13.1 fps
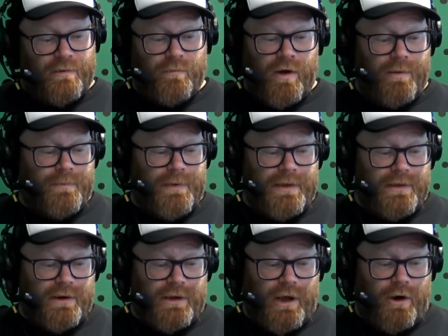It might be
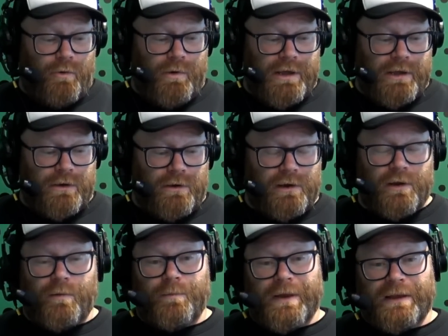that I go a week early
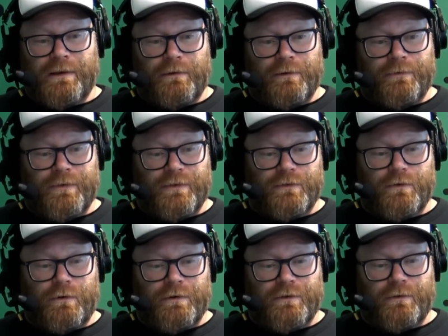on Pedler if his
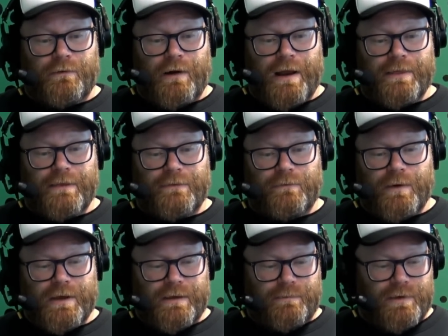score isn't great this
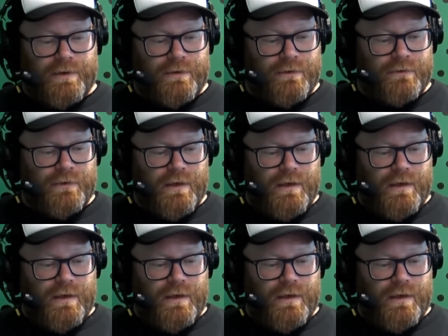week because,